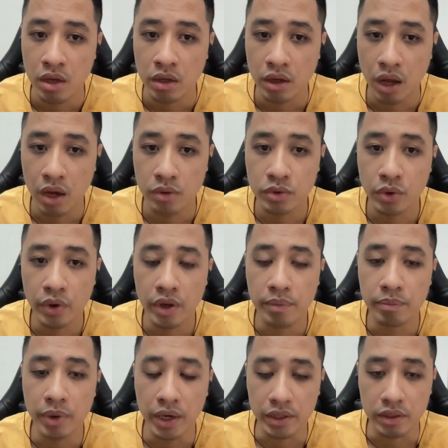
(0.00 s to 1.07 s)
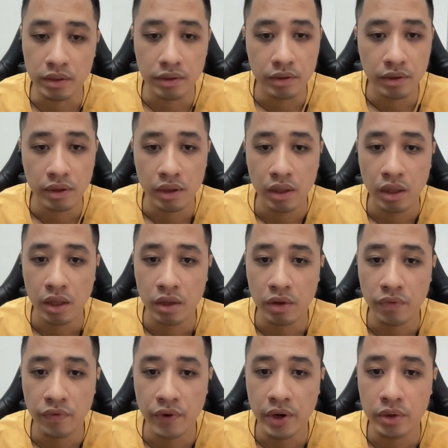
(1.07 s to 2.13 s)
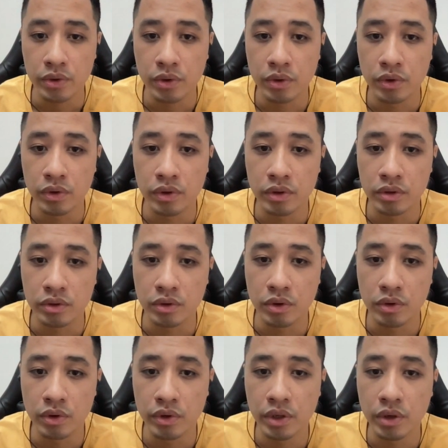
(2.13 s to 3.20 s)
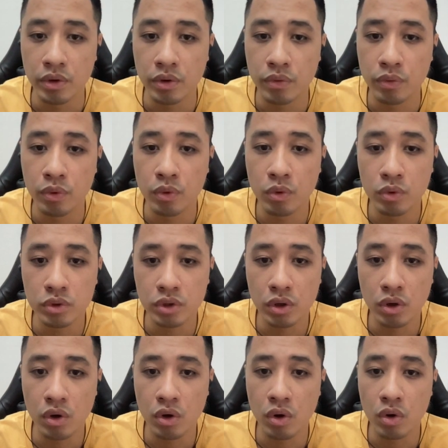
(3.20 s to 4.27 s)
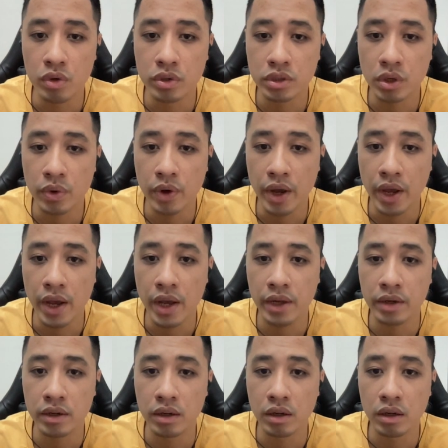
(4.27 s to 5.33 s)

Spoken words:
Cultural impact. The French colonial rules also had